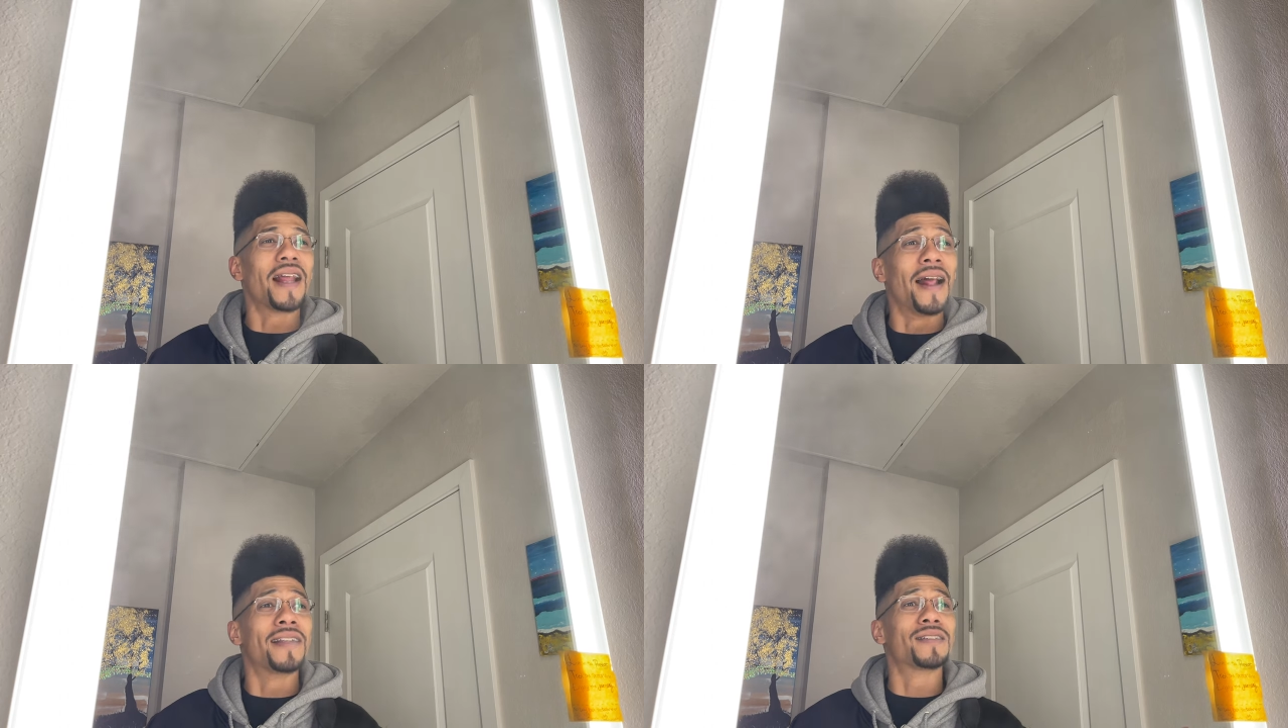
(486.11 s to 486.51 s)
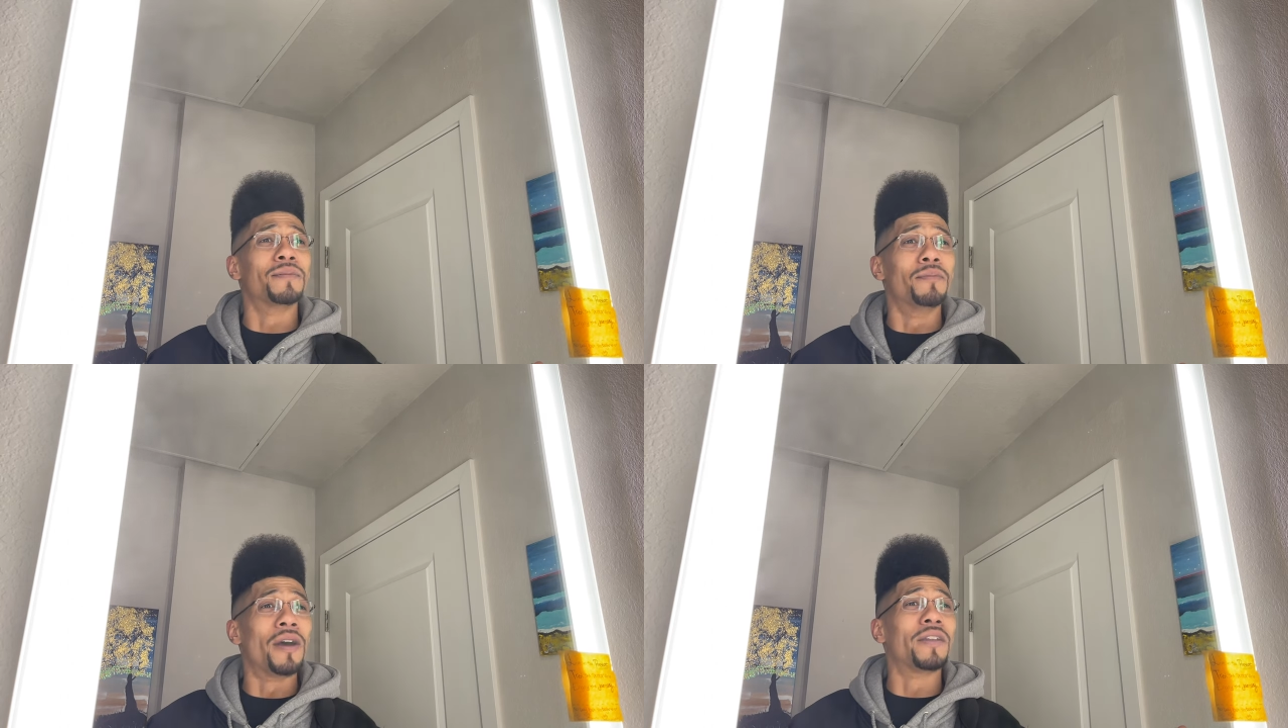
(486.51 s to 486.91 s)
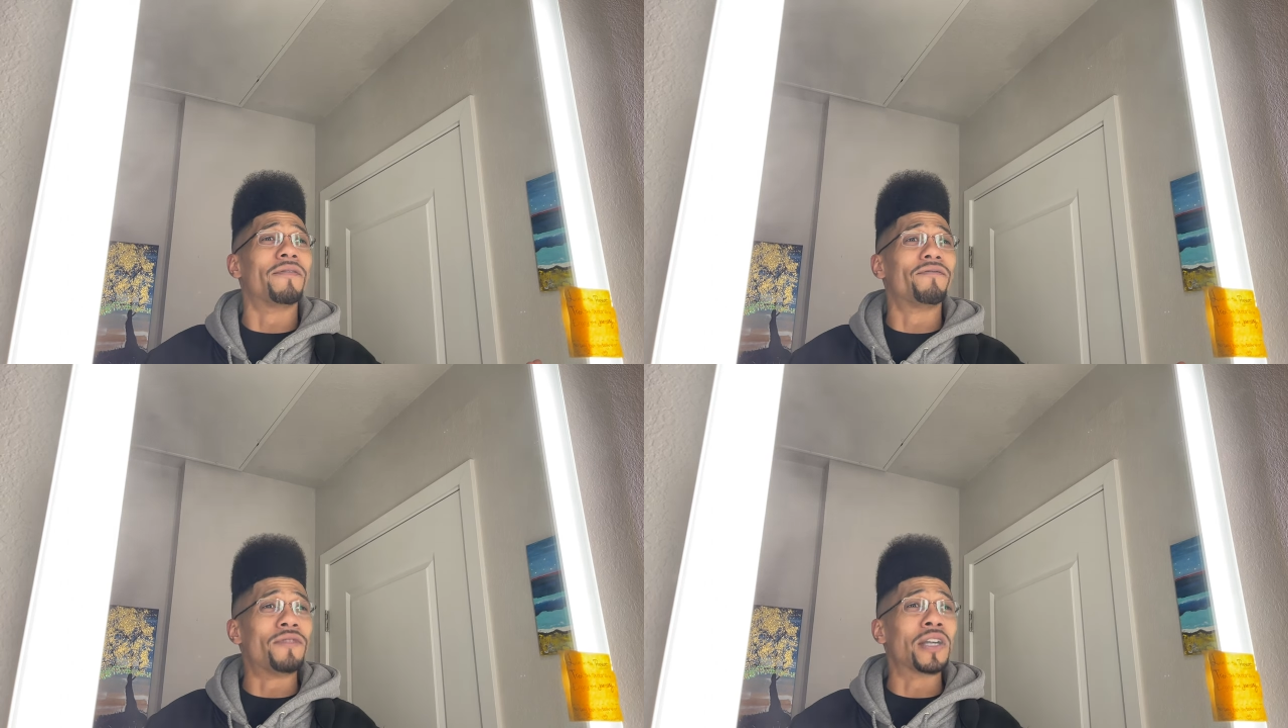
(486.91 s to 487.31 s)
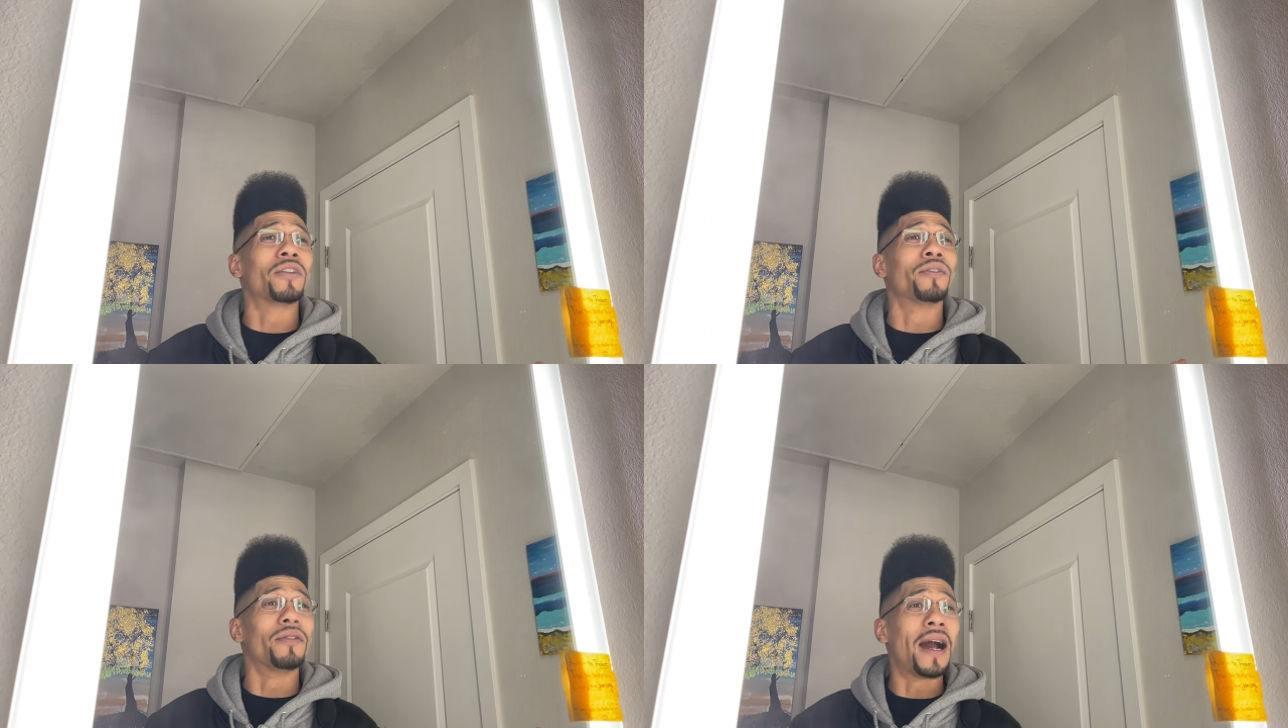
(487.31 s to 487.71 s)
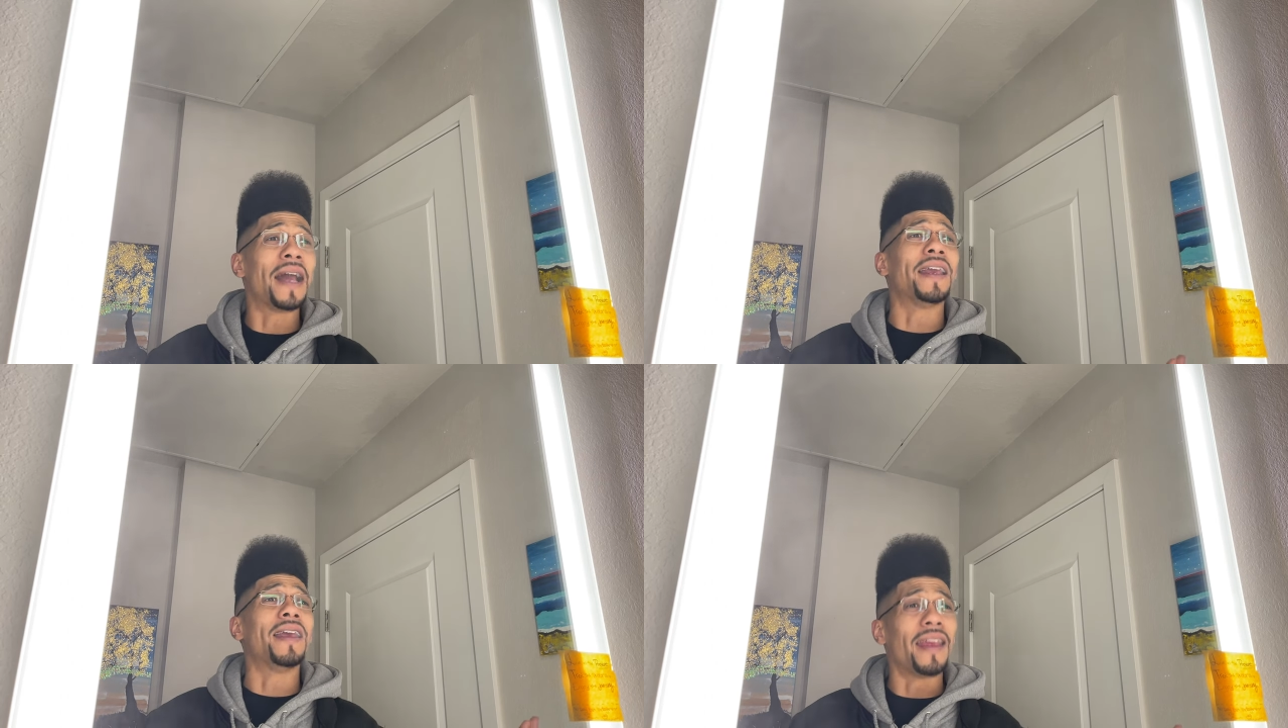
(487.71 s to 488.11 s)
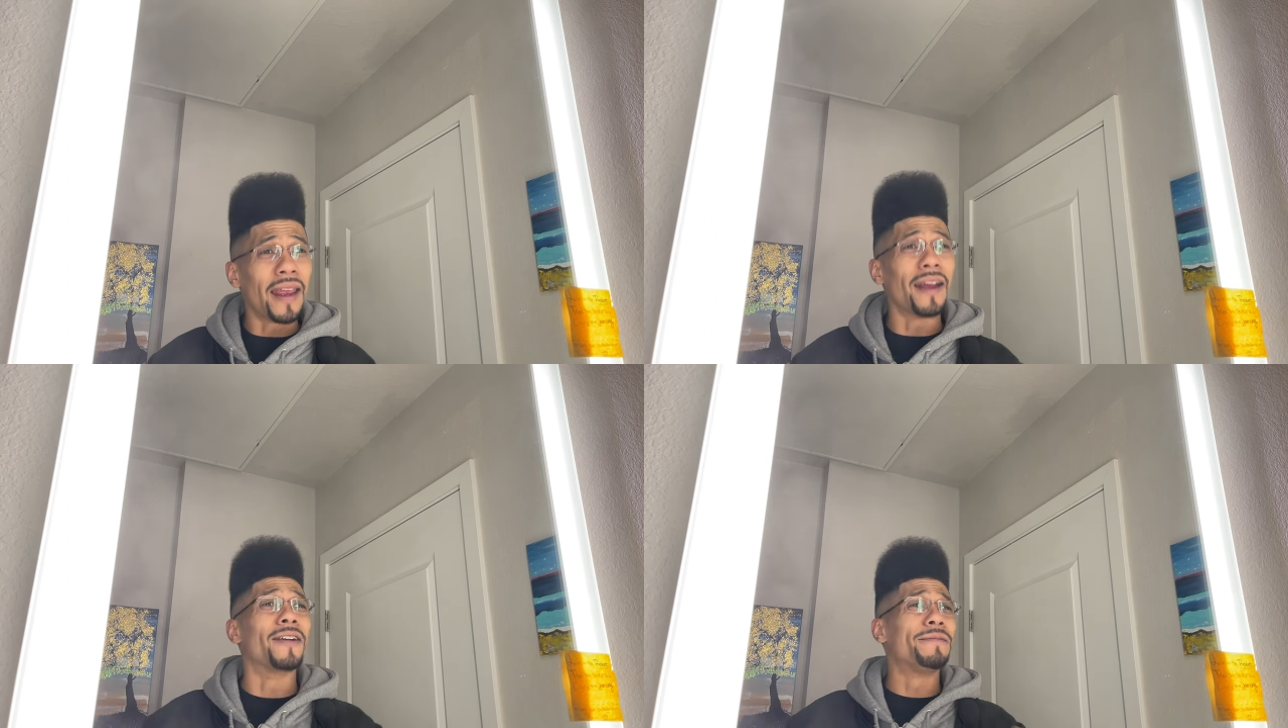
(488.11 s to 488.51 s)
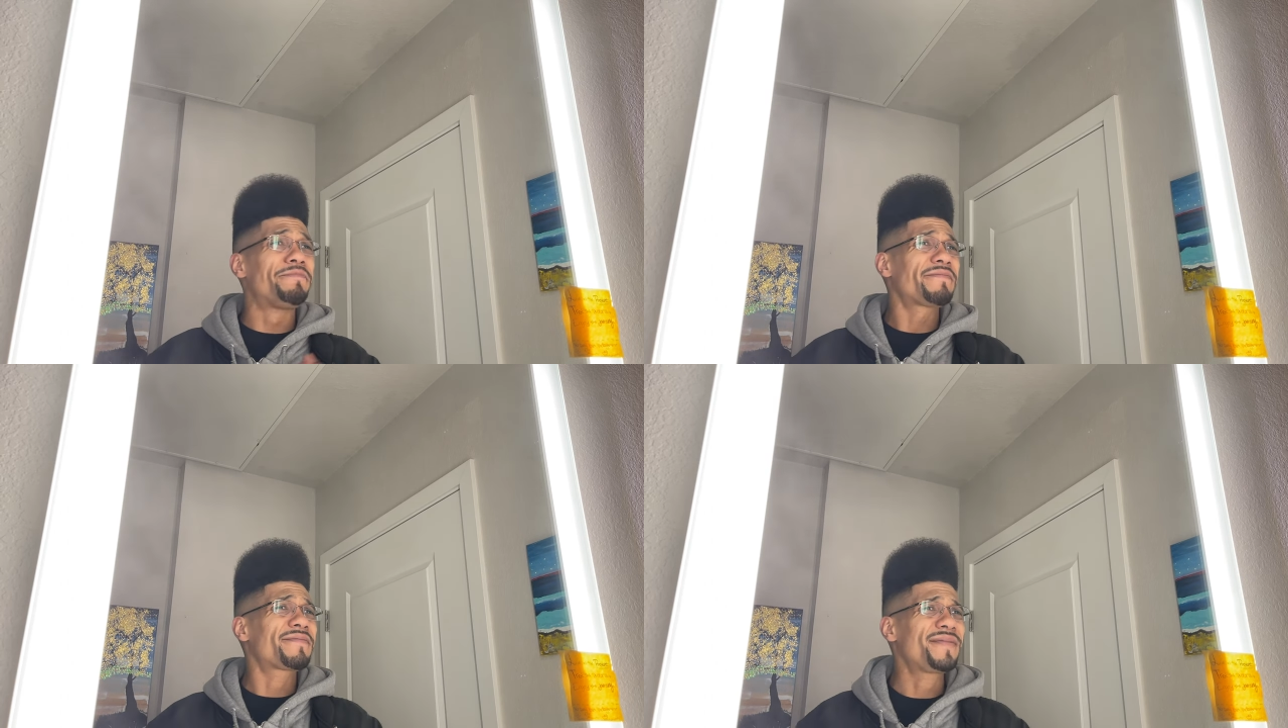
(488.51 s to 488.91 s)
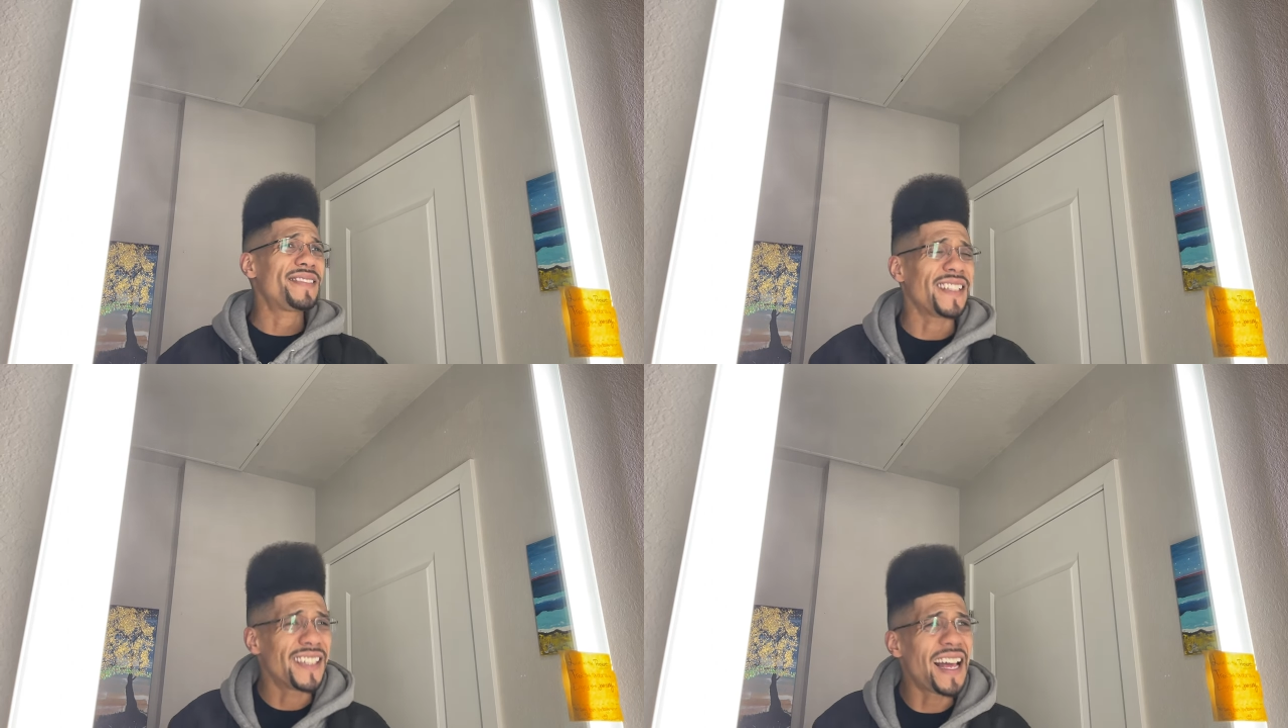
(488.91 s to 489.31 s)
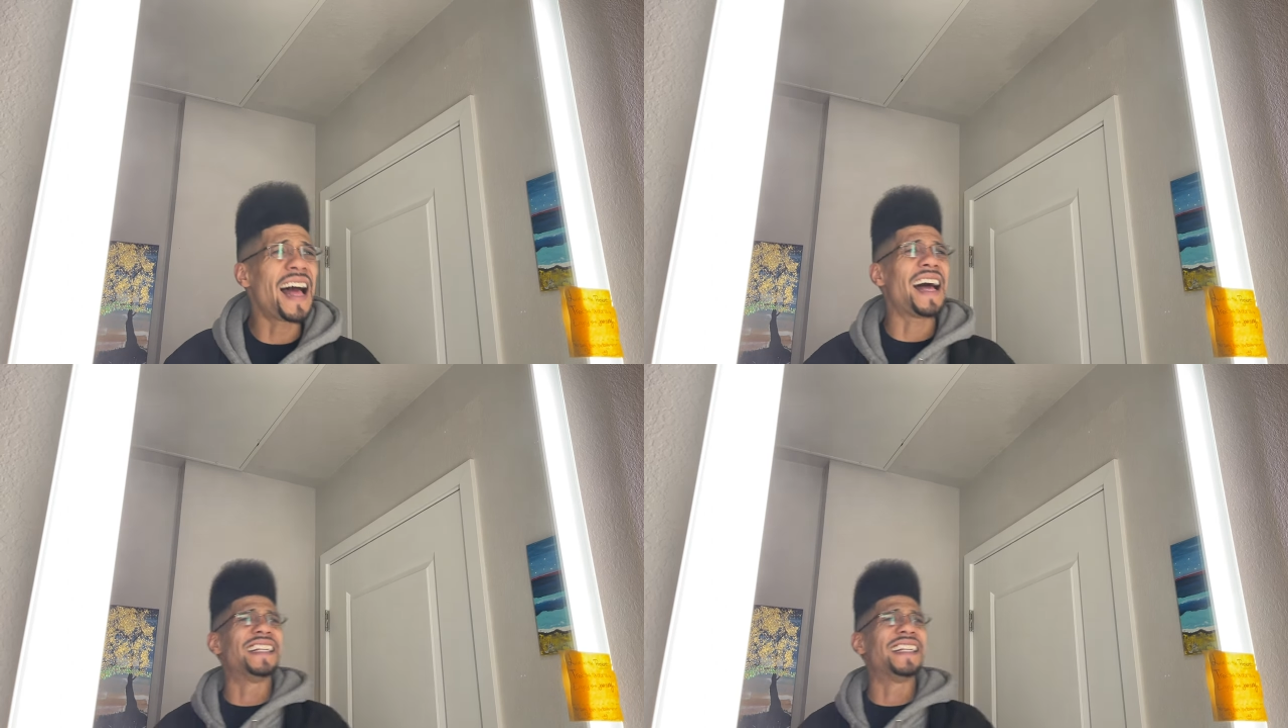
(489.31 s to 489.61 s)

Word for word: handsome motherfucker right here? God